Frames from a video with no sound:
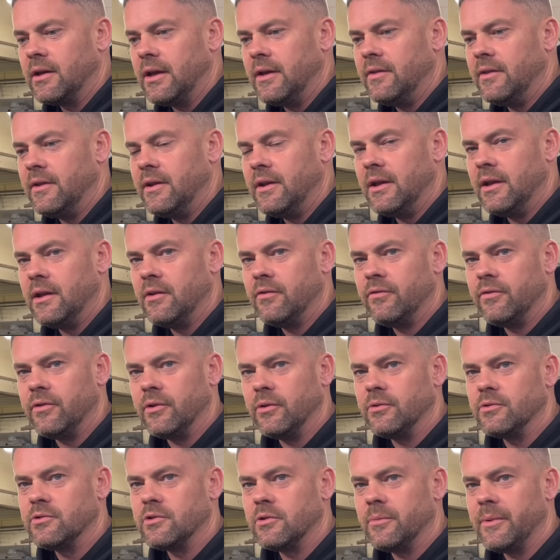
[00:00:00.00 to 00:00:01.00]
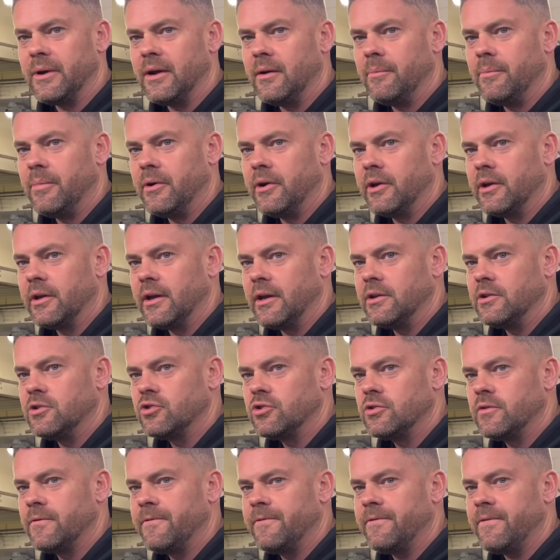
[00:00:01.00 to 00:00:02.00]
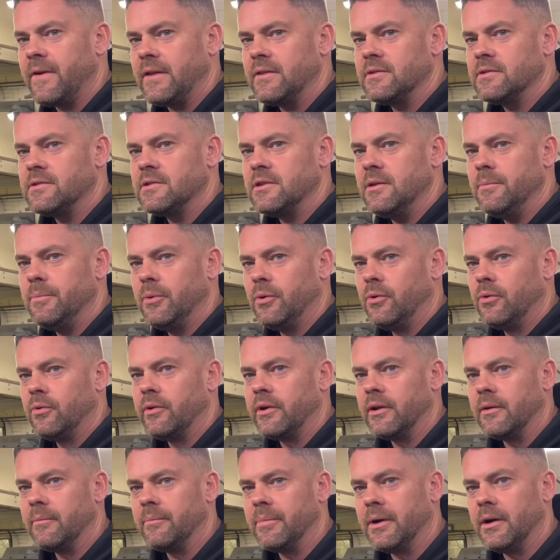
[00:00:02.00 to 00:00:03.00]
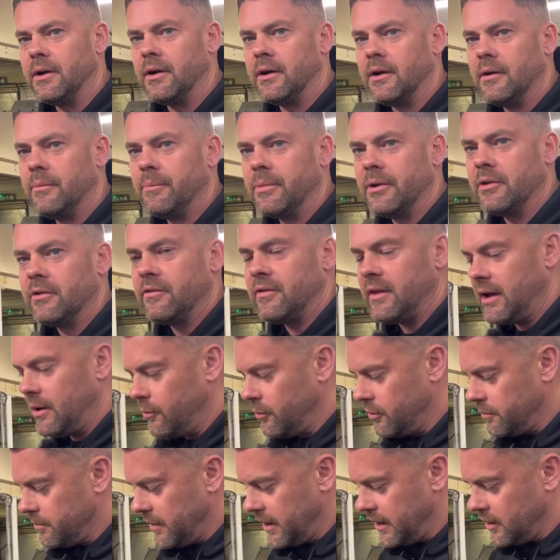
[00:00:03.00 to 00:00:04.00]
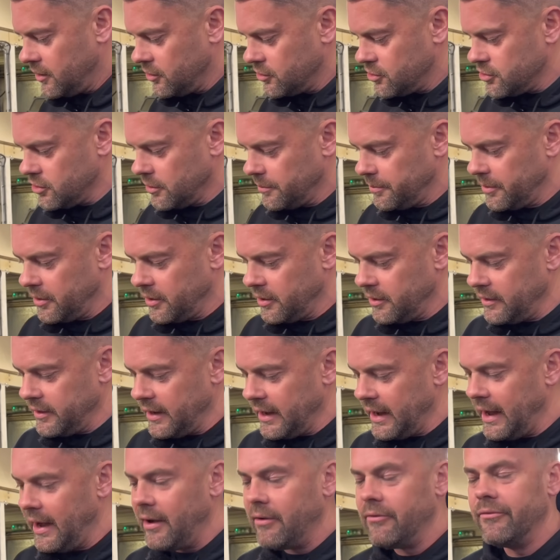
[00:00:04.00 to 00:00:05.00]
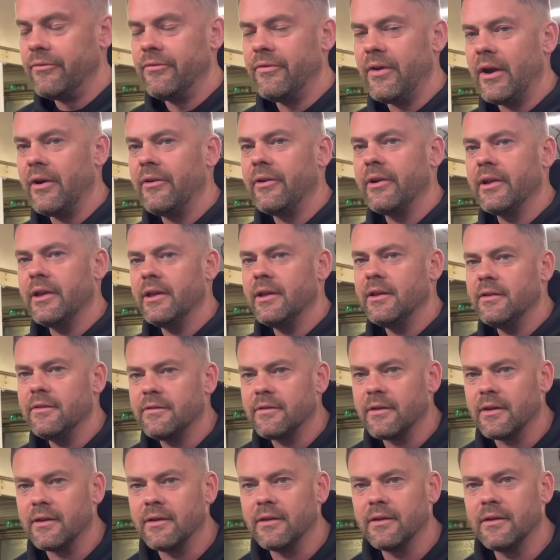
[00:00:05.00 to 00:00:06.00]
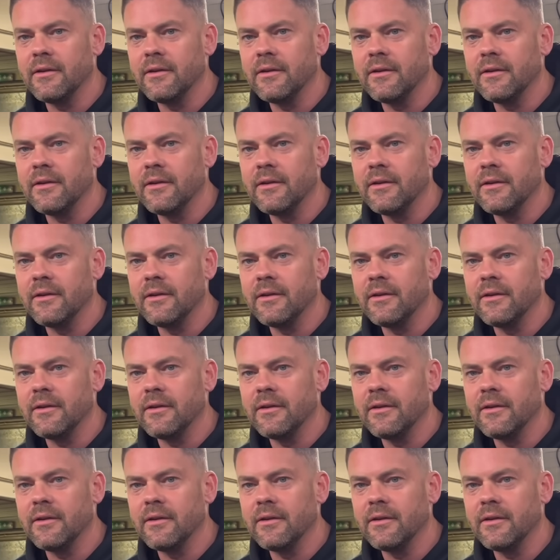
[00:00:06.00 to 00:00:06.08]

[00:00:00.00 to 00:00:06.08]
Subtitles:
in the near future about buying a fancy boring bar, because that would make a job like that very easy.